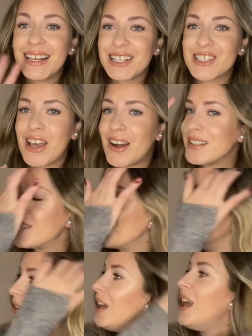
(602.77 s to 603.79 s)
shout out to
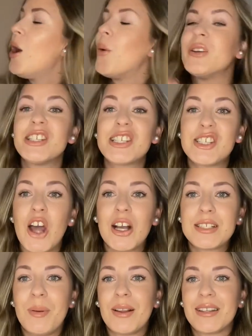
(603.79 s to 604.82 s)
you. We just
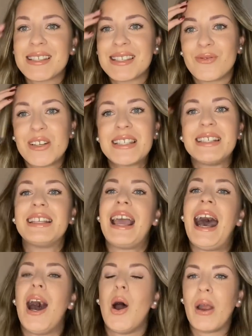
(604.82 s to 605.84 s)
talked about this recently,
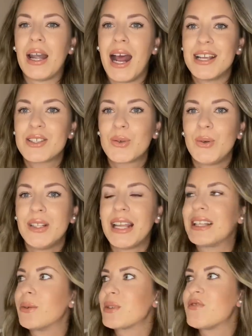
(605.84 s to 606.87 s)
how in high school,
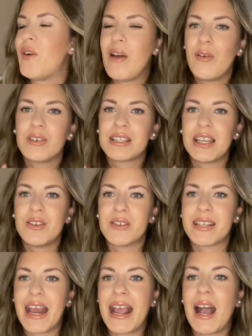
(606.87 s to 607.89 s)
like there was five of us that used
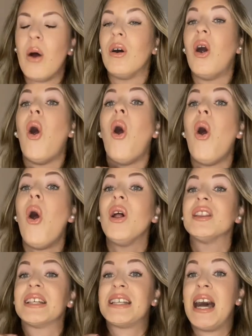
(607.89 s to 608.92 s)
to hang out
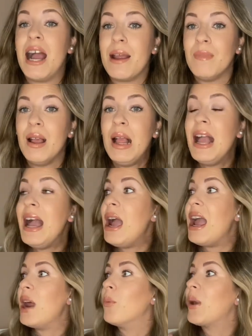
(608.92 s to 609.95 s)
all the time.
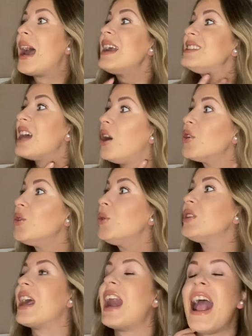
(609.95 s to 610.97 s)
And when I tell you
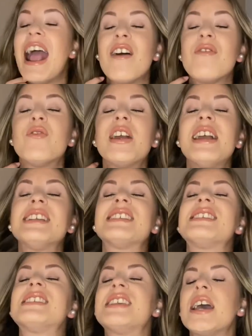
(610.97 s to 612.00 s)
that every
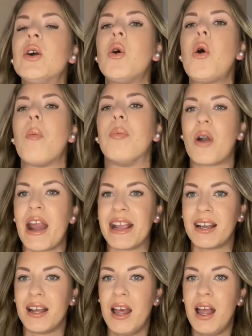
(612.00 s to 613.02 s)
single
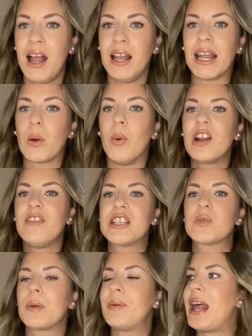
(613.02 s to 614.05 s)
break, like one of
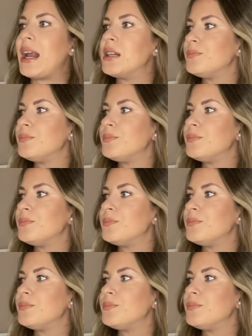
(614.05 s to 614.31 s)
us would be like,